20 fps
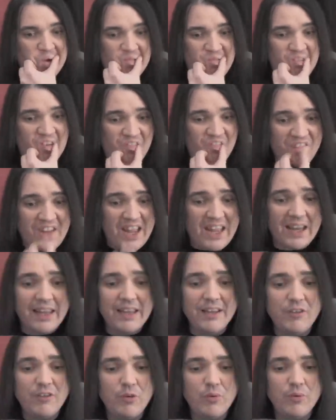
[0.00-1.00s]
for
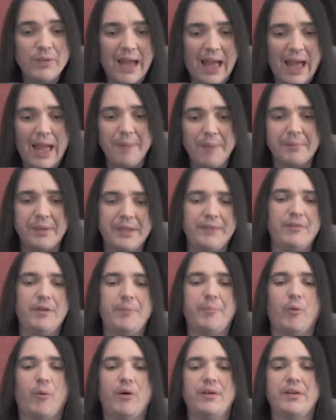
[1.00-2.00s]
failing to timely
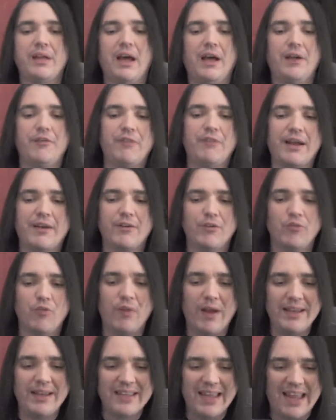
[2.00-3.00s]
report on record
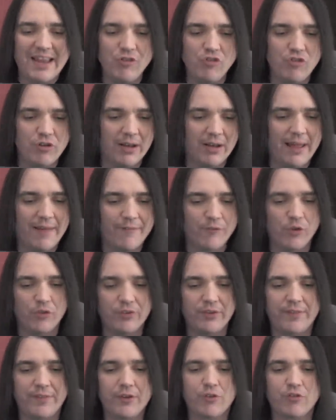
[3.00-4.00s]
radiation
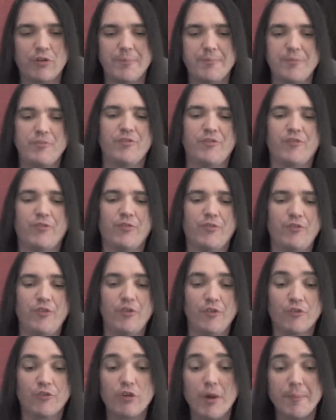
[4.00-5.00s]
levels at the crippled
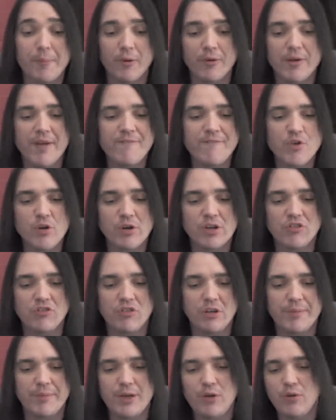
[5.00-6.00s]

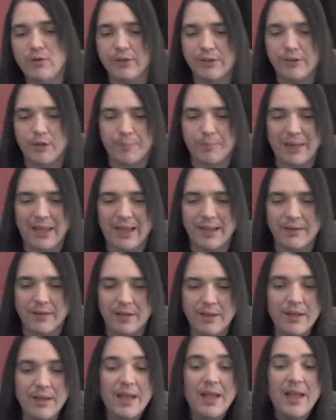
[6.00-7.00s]
Fukushima nuclear plant.
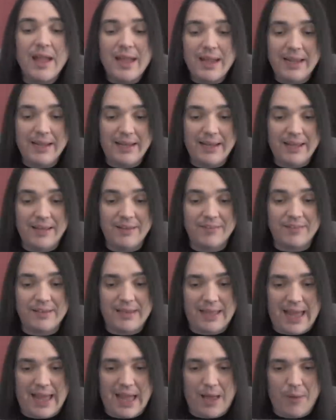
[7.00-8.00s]
It is
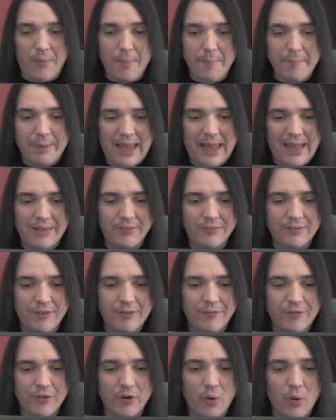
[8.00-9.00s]
now
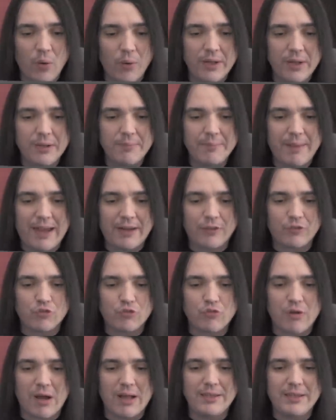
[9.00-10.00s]
blasted for holding back
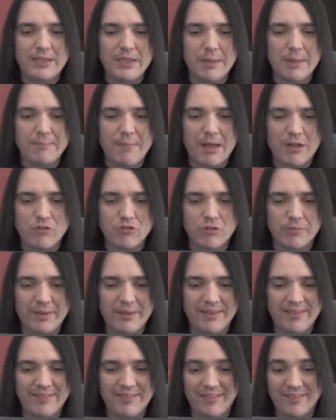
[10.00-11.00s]
strontium
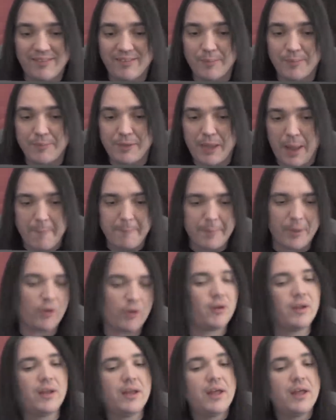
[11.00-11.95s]
measurements since September.